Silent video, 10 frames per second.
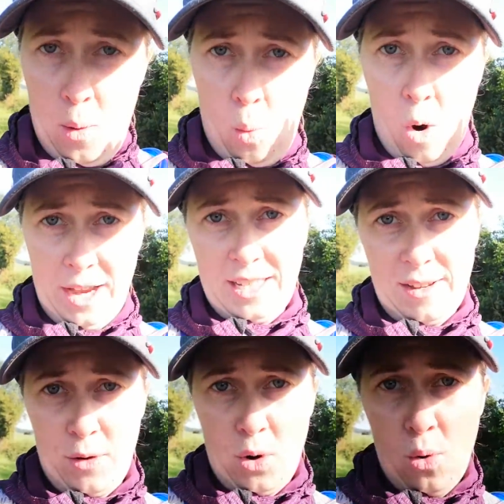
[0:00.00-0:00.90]
What is
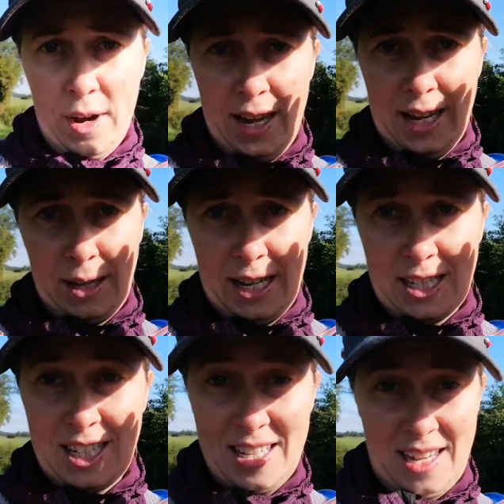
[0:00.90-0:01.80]
difficult is
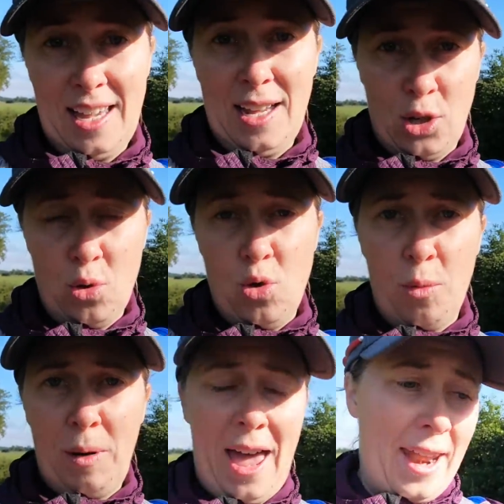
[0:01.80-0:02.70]
sticking to your
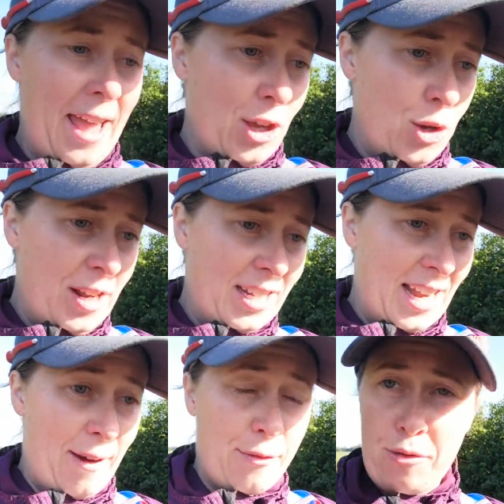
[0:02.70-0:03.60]
plan. You need to
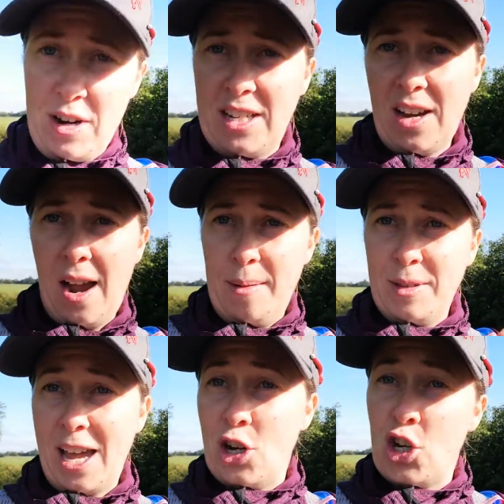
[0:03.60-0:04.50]
have 3
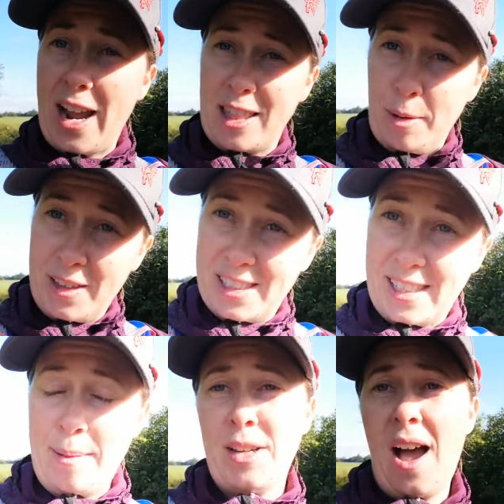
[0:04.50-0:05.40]
times and check them at the
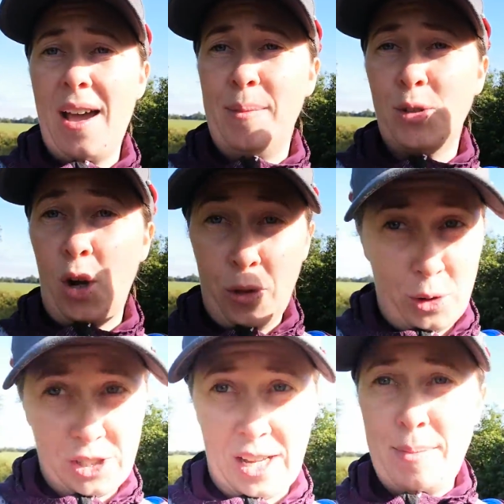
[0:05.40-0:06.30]
same times on
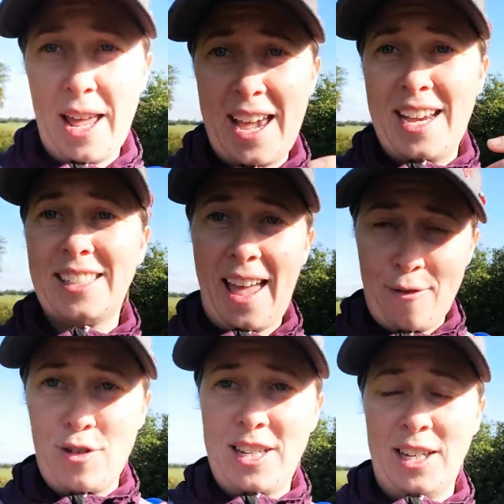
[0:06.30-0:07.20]
those same days
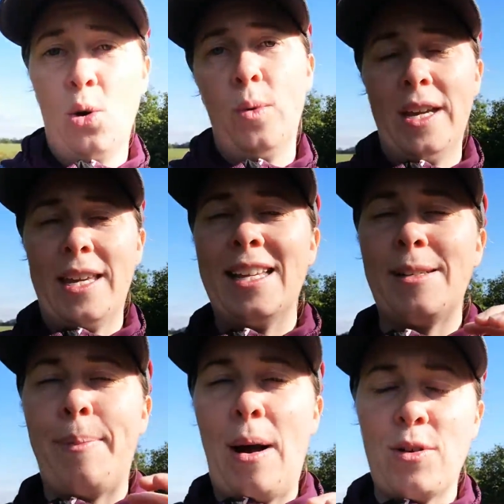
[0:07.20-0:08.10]
every single week. It's
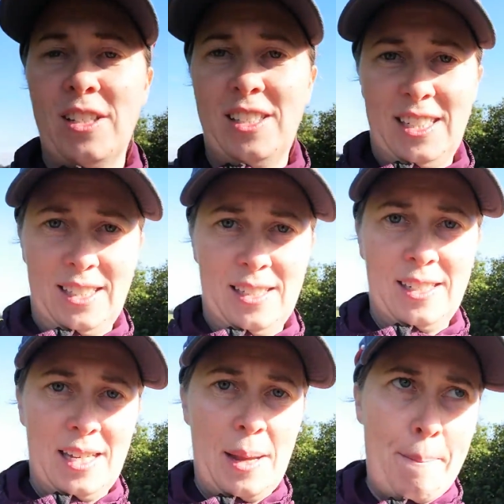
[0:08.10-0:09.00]
about
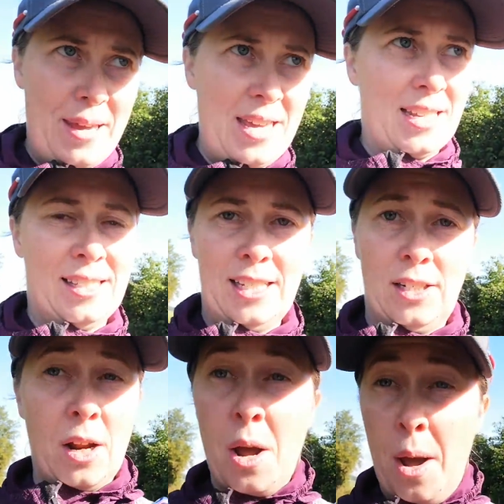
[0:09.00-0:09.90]
consistency. Be
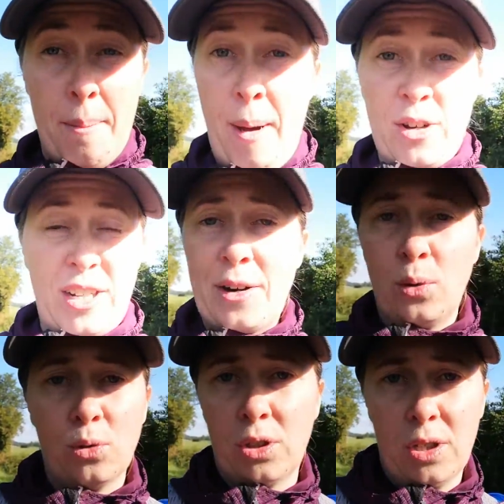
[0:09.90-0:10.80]
consistent. Most
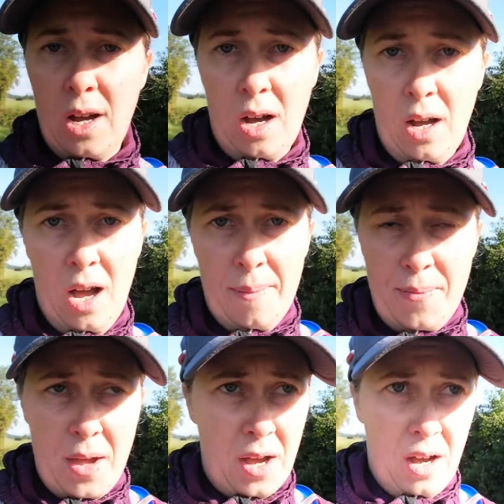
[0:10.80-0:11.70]
adults
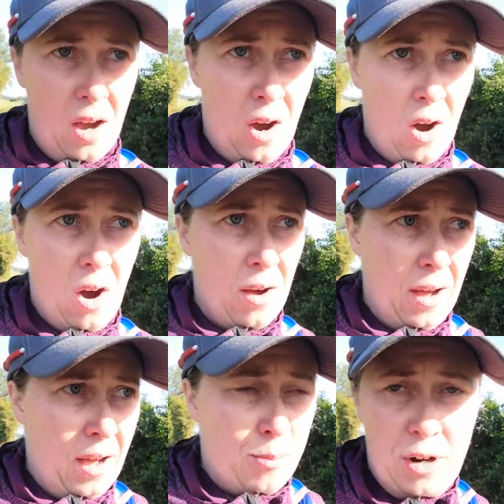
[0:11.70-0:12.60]
are
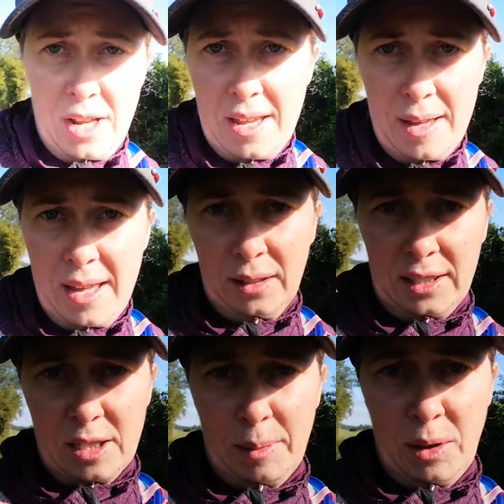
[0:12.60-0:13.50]
pretty
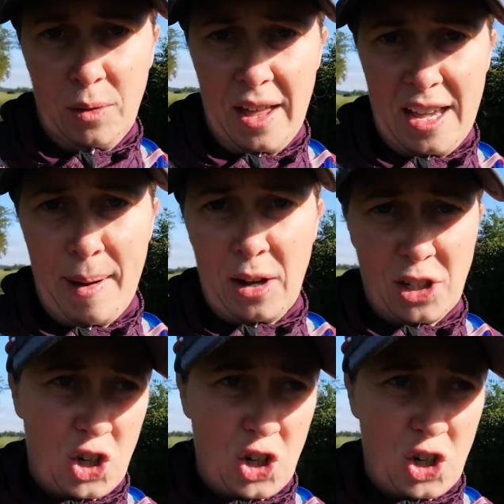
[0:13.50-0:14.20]
ill-disciplined with their emails.